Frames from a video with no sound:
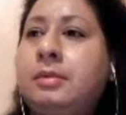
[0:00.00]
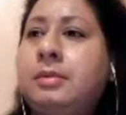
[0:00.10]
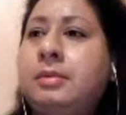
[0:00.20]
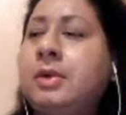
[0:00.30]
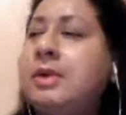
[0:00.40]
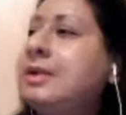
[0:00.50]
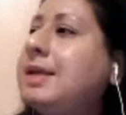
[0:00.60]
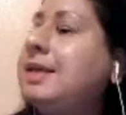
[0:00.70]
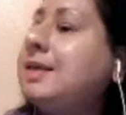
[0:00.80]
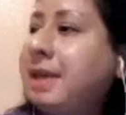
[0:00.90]
what did
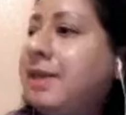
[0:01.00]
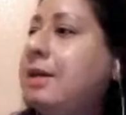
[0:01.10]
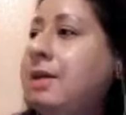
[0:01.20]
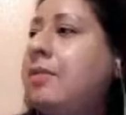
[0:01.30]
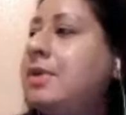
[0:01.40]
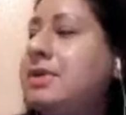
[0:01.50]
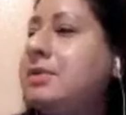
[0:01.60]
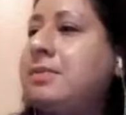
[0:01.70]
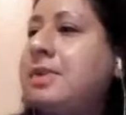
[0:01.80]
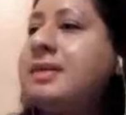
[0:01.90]
they tell him was
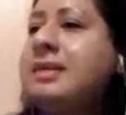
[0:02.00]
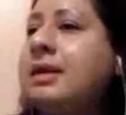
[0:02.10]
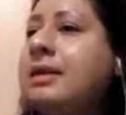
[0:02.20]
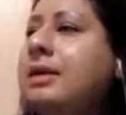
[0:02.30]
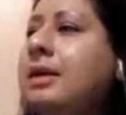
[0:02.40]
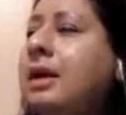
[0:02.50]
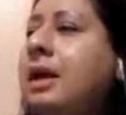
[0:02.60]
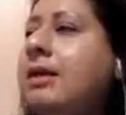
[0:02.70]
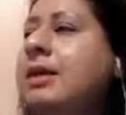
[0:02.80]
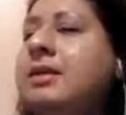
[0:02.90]
the reason?
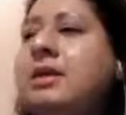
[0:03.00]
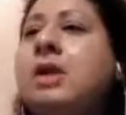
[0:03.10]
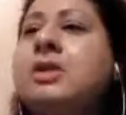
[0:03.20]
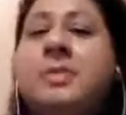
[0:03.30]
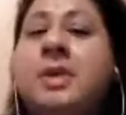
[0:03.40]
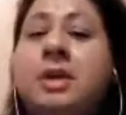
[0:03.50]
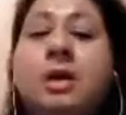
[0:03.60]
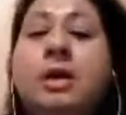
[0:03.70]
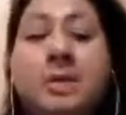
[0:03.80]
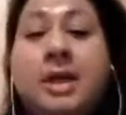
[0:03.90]
And they said, y'all just better
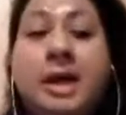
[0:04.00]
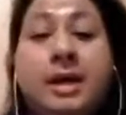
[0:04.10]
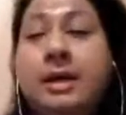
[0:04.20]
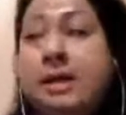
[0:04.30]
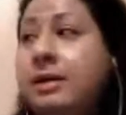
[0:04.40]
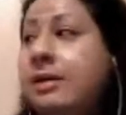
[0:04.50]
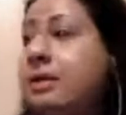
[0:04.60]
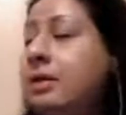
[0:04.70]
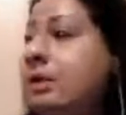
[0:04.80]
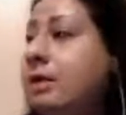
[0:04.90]
hurry up and get out of here.
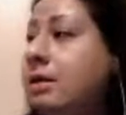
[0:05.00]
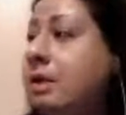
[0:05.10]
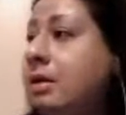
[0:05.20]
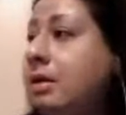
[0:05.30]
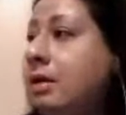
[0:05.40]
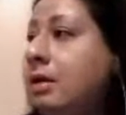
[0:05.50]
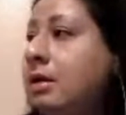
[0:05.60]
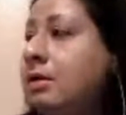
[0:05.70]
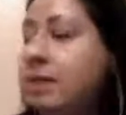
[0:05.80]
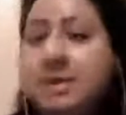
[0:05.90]

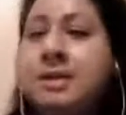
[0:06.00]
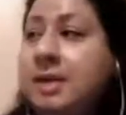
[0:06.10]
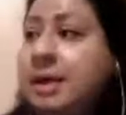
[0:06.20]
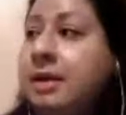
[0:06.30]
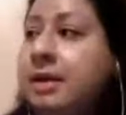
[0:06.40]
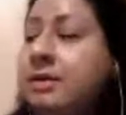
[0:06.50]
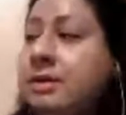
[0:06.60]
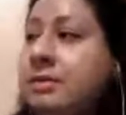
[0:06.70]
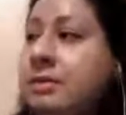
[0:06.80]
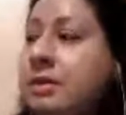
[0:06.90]
They said taillight
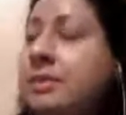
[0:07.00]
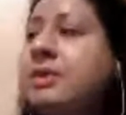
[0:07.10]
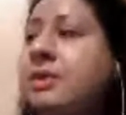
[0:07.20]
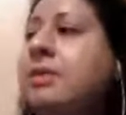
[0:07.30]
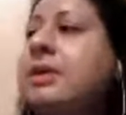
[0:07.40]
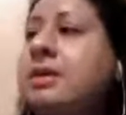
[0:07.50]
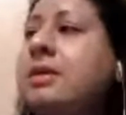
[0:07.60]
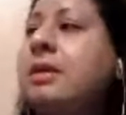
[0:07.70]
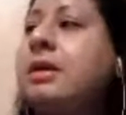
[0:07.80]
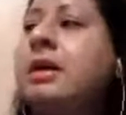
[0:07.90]
too? It was Corey's car.